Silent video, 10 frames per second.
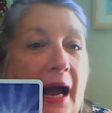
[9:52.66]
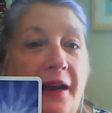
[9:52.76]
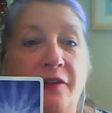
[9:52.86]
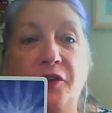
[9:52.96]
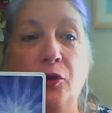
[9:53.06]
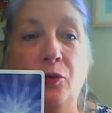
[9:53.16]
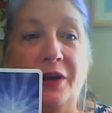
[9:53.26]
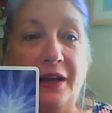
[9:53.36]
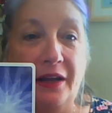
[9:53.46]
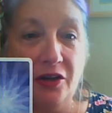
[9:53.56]
if you
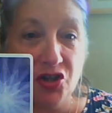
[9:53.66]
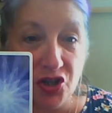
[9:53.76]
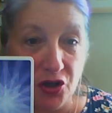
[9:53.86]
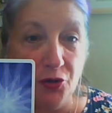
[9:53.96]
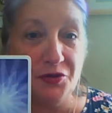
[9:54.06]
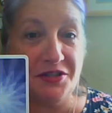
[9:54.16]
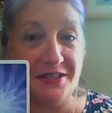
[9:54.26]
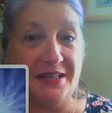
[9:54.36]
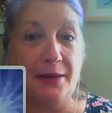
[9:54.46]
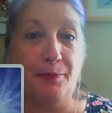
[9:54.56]
choose to
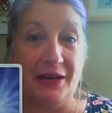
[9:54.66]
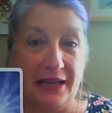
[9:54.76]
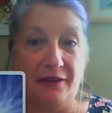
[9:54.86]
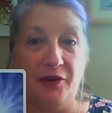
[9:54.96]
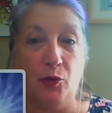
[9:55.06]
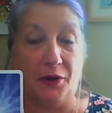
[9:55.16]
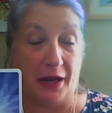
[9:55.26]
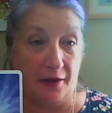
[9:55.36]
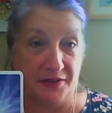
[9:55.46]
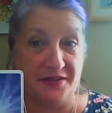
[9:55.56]
stay believing what
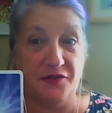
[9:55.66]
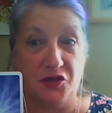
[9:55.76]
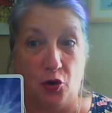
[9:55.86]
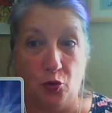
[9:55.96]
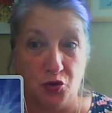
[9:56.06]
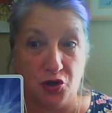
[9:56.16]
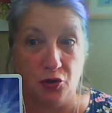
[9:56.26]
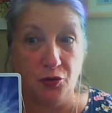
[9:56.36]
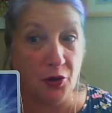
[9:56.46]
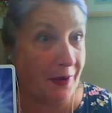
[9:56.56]
others have told
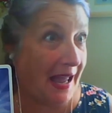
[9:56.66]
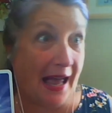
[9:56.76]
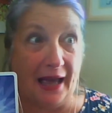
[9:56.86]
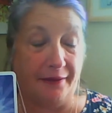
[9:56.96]
you, you can.